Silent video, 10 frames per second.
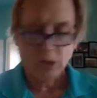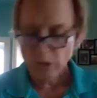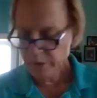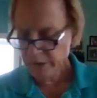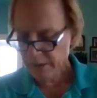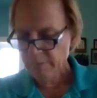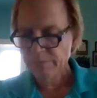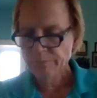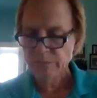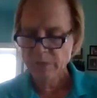Okay.
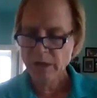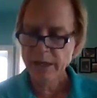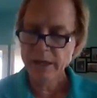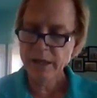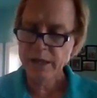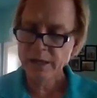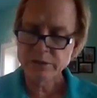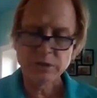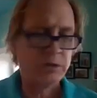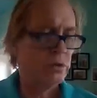And
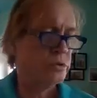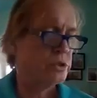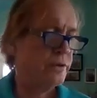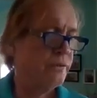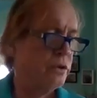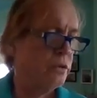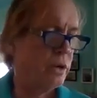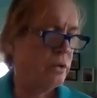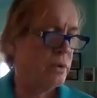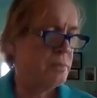so see if you
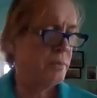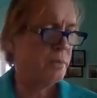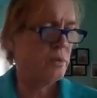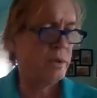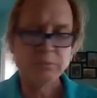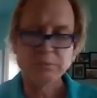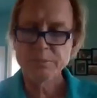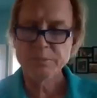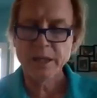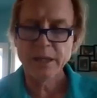remember what
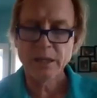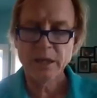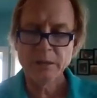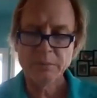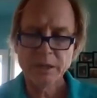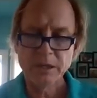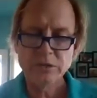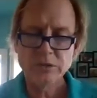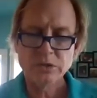pay line means.